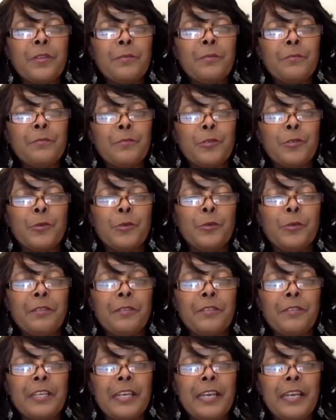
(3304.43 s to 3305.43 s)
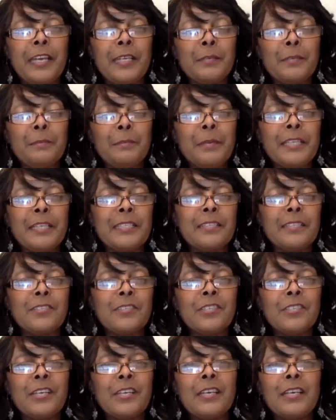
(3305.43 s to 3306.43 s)
truth of the kingdom message.
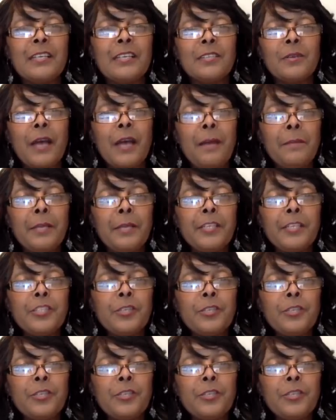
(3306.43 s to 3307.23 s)
So God bless you.